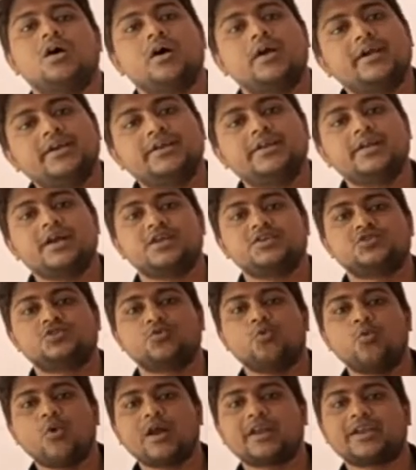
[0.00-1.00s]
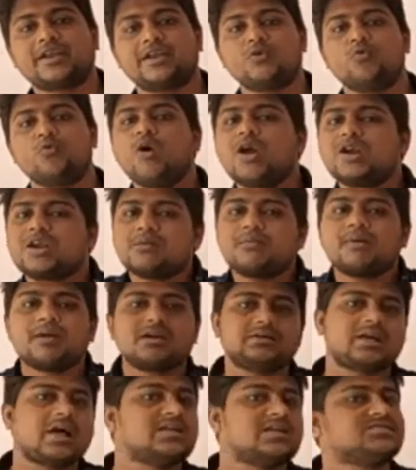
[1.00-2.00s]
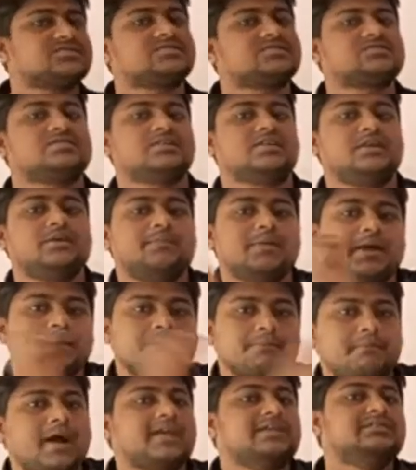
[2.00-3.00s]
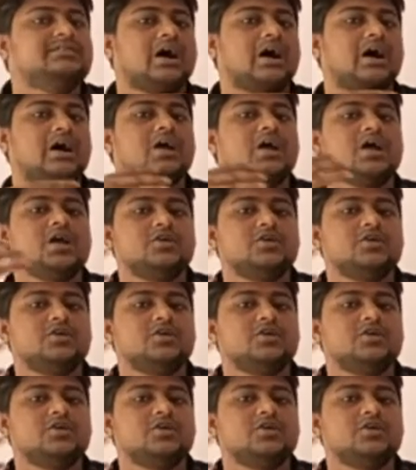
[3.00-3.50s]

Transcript: India is working whatever tasks given by the